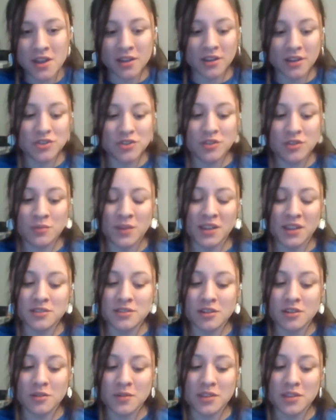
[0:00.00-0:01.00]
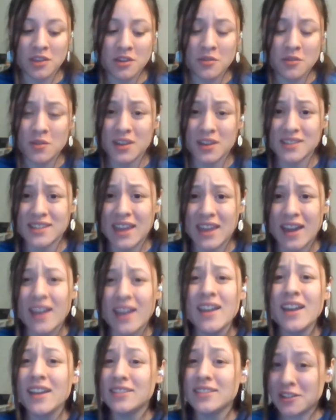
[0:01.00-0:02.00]
Kachun, we can start with you, is that
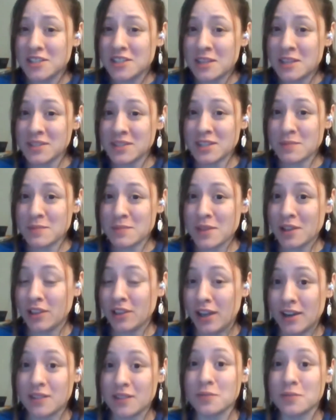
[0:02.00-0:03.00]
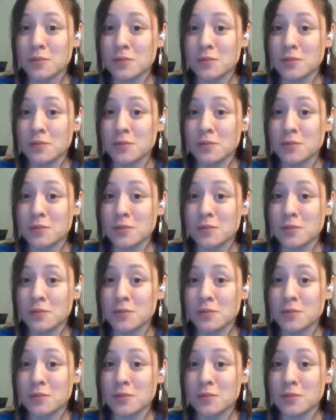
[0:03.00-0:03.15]
there seems to be a lot of